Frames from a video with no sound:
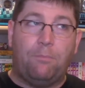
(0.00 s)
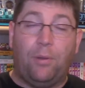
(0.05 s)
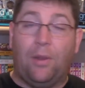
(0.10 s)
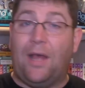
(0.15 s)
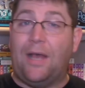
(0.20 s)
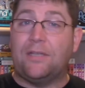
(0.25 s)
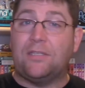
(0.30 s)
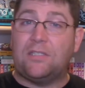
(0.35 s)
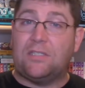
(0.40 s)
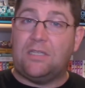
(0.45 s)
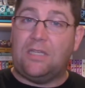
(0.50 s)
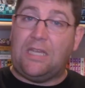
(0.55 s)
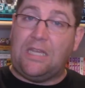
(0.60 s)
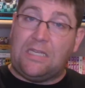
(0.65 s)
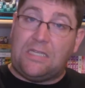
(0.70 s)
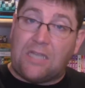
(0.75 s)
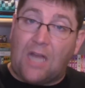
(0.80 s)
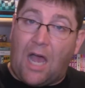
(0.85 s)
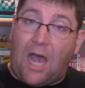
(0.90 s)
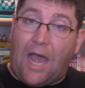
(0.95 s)
Plus,
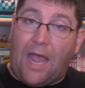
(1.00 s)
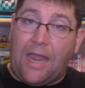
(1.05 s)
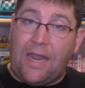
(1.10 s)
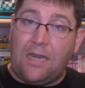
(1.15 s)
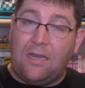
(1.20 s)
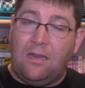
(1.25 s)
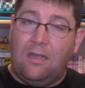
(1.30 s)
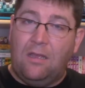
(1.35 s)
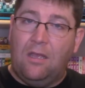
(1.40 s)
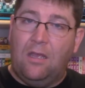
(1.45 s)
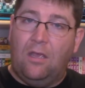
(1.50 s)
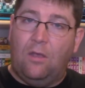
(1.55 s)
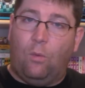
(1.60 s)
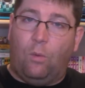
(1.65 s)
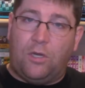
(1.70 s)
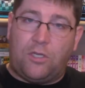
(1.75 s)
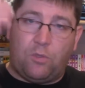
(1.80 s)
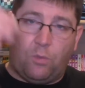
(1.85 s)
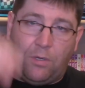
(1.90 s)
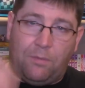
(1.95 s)
he died
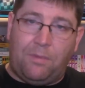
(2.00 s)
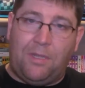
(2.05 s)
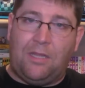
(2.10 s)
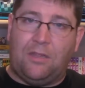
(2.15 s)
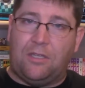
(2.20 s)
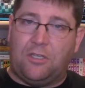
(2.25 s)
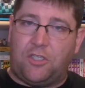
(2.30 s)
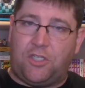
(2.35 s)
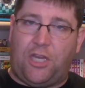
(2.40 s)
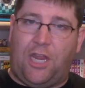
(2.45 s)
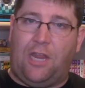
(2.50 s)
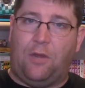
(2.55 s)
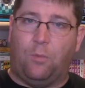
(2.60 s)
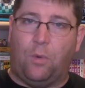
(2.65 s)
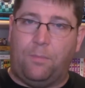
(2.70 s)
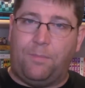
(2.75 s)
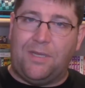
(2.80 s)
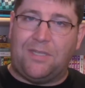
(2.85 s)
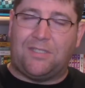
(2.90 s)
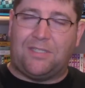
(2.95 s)
which would mean the chain
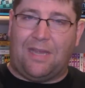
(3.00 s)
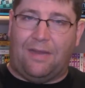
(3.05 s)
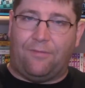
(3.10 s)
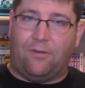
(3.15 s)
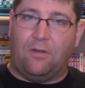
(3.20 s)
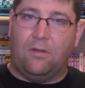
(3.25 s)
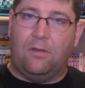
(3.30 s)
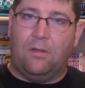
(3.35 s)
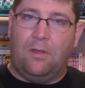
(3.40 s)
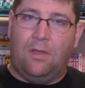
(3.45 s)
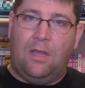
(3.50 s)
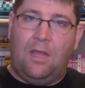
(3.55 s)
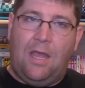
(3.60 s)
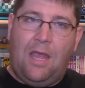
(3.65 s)
would be severed.